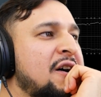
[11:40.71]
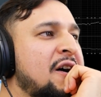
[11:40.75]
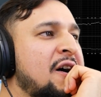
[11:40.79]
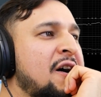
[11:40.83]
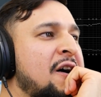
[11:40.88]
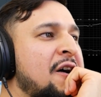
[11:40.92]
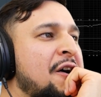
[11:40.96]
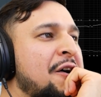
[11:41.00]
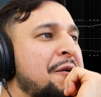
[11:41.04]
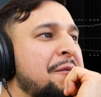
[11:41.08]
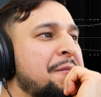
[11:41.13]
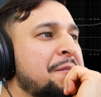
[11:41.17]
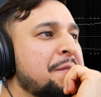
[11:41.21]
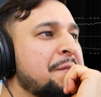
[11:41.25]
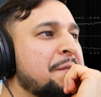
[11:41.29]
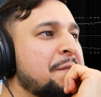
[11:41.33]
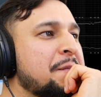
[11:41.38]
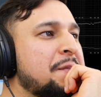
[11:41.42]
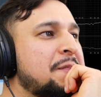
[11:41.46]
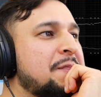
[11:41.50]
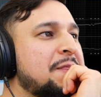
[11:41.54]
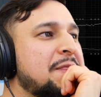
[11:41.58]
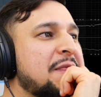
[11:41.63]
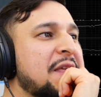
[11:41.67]

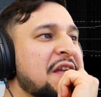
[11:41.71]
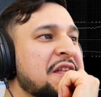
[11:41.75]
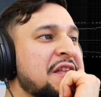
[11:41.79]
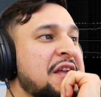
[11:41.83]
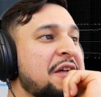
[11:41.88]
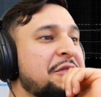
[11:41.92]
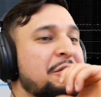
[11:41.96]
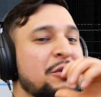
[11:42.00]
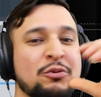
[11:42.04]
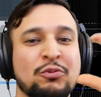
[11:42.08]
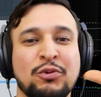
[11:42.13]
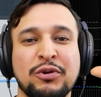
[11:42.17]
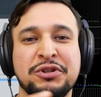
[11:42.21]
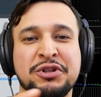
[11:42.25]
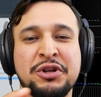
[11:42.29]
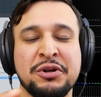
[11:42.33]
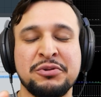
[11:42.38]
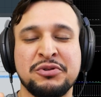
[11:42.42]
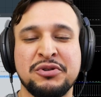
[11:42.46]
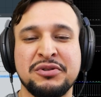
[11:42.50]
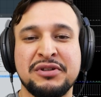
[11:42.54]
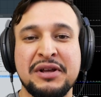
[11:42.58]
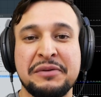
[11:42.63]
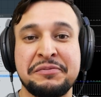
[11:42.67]
And yeah, the
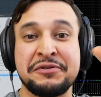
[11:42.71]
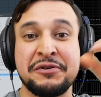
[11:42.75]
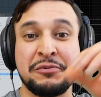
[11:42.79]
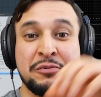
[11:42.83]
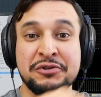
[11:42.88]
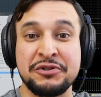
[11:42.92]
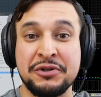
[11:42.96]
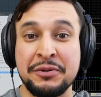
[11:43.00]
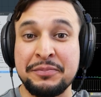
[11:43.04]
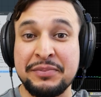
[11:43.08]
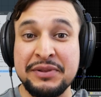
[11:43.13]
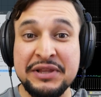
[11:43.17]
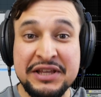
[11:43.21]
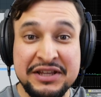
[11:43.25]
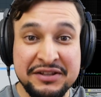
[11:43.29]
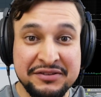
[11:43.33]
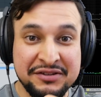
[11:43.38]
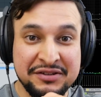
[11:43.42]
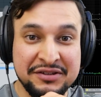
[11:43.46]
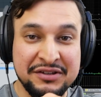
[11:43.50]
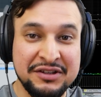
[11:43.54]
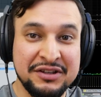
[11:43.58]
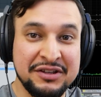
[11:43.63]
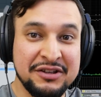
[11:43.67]
return to dubstep was complete.
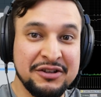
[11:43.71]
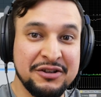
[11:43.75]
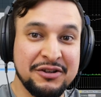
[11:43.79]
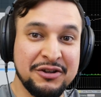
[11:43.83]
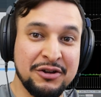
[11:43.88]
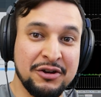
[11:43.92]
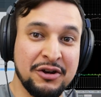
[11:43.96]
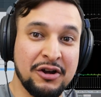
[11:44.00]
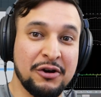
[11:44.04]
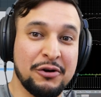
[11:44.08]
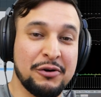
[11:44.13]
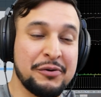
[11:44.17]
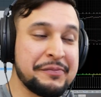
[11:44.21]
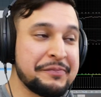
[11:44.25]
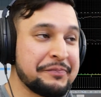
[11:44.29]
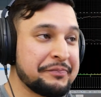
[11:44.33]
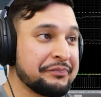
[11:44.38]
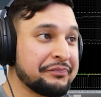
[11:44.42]
You know,